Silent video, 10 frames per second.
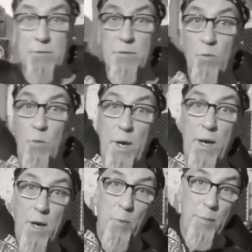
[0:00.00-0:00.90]
from
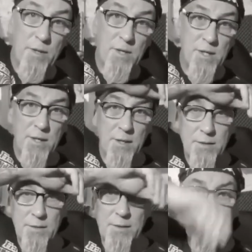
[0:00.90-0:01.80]
way up in the
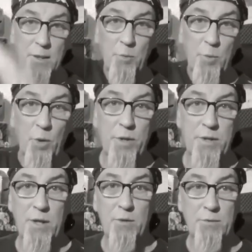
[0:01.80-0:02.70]
ceiling, brought it
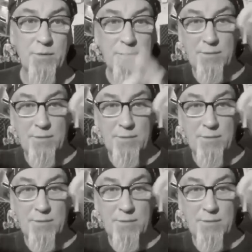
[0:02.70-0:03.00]
down.